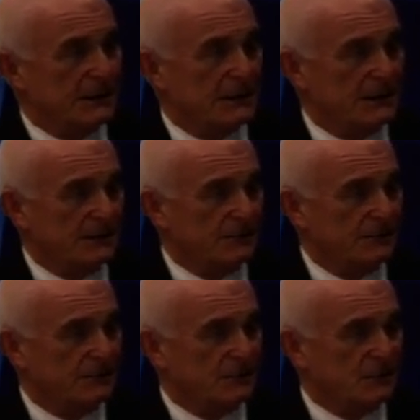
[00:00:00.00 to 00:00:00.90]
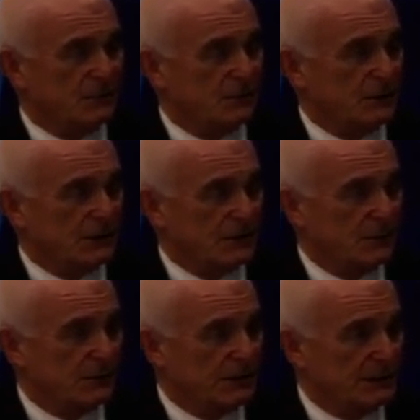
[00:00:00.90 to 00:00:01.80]
for
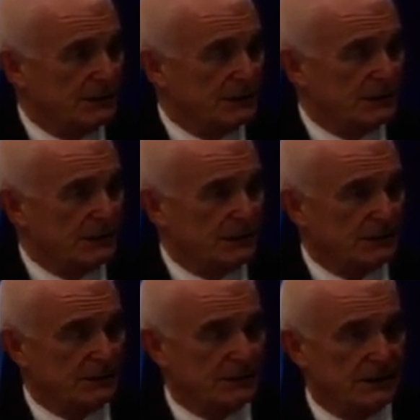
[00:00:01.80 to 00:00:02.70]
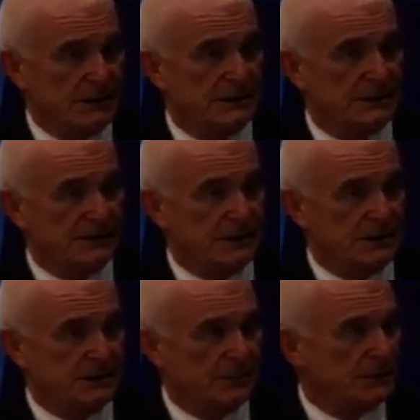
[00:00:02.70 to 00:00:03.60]
example, this
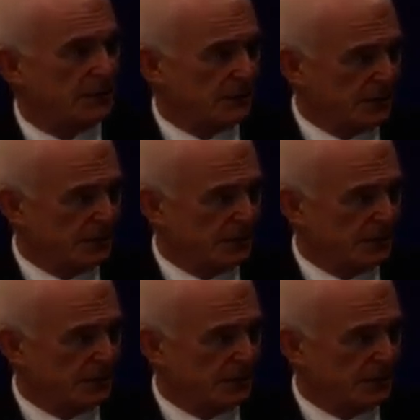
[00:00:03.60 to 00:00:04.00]
HIV/AIDS program I